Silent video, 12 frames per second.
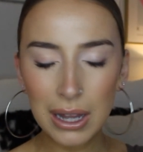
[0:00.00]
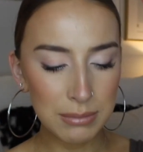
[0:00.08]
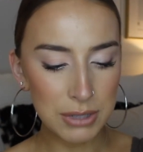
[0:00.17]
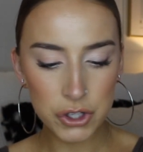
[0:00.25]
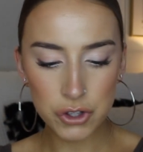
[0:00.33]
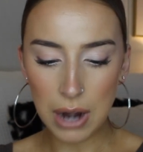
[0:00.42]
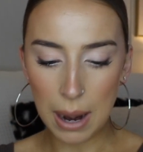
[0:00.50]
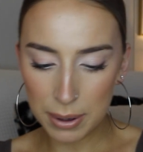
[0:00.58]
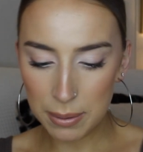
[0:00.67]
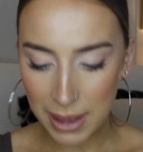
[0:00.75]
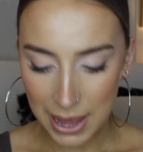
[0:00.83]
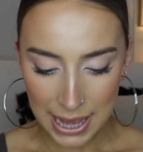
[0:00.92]
let me just grab
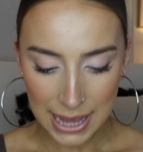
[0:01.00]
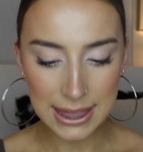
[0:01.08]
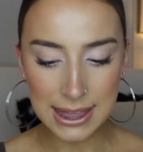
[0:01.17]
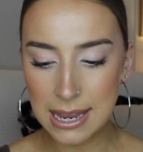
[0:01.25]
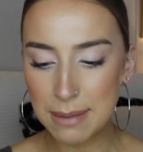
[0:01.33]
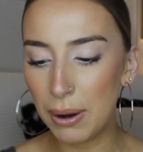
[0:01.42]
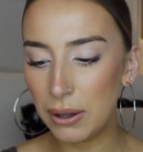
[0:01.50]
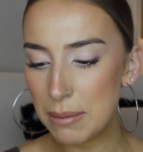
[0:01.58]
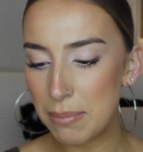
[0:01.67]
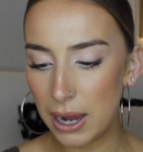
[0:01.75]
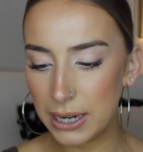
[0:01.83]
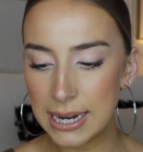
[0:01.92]
them, the
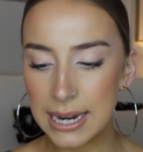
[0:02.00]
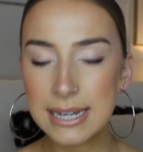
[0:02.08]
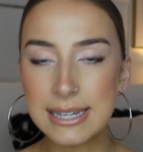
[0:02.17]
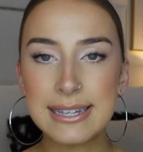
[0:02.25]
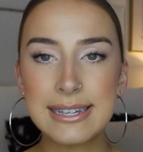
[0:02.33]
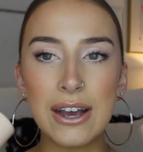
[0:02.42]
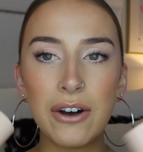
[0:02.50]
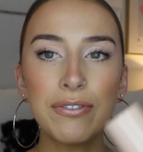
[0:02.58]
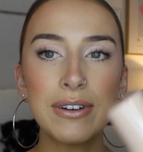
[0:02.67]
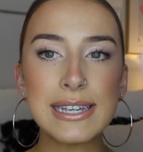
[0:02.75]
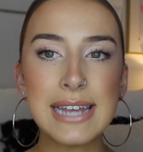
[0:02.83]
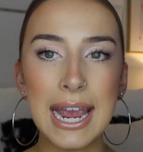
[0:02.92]
Bali Body
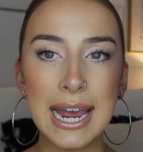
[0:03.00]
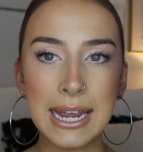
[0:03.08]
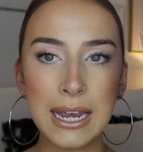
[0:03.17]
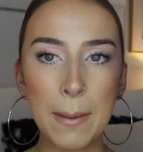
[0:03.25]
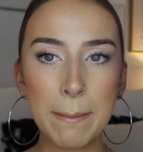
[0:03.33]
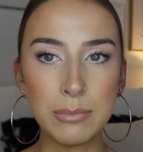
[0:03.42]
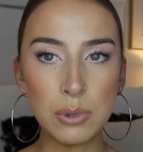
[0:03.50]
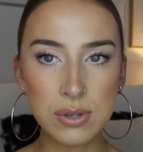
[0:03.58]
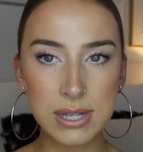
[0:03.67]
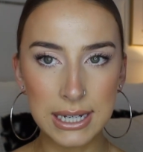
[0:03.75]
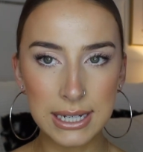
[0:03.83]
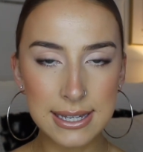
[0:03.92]
self-tanning
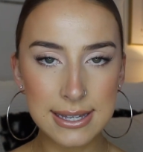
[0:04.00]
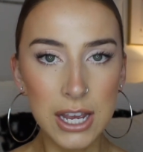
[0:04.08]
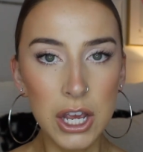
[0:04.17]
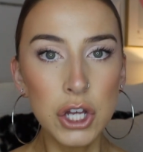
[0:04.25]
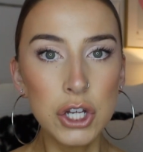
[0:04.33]
mousses.